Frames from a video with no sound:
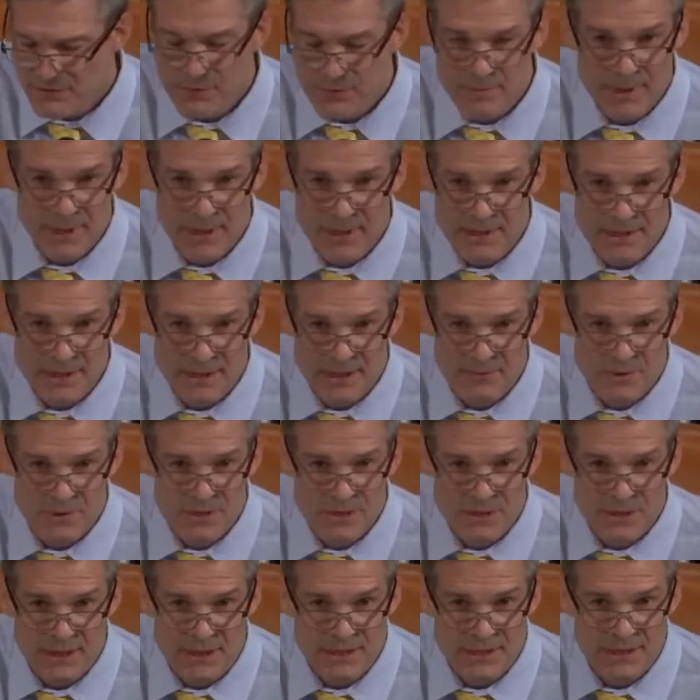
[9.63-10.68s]
You had 3 meetings again
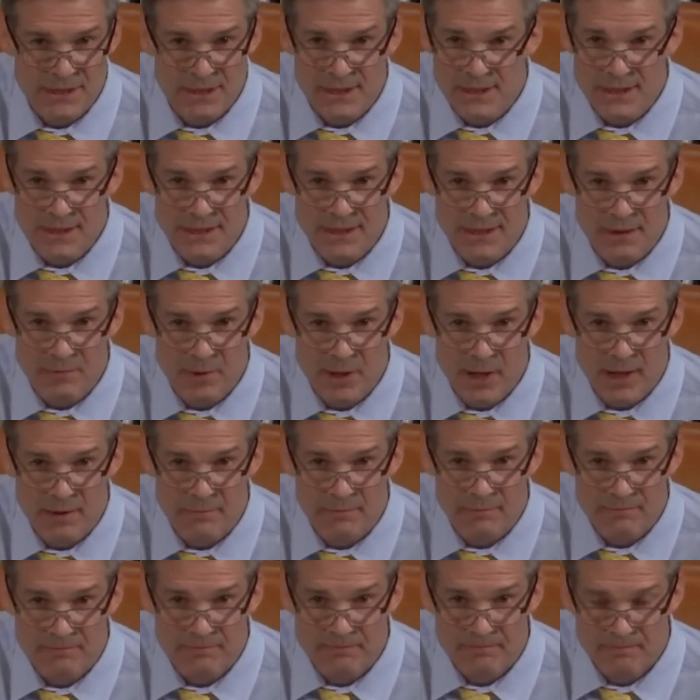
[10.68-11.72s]
with Zelensky and it didn't come
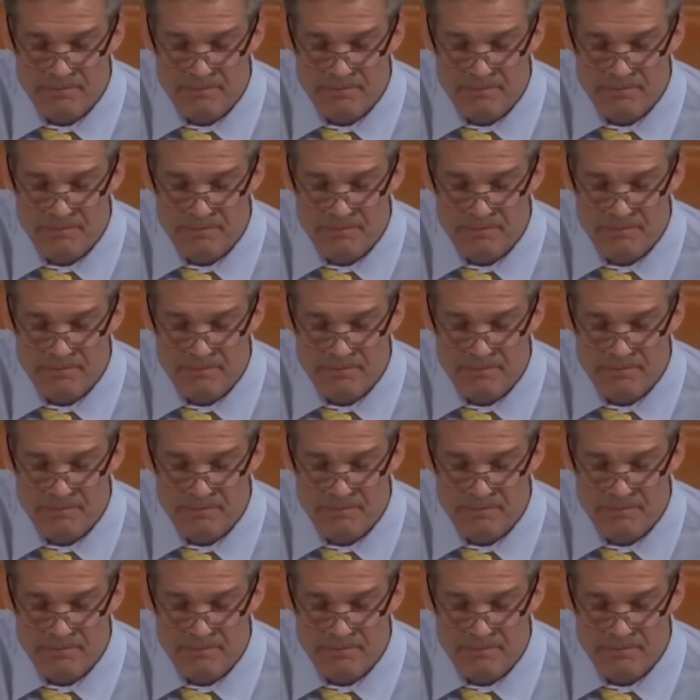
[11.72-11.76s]
up.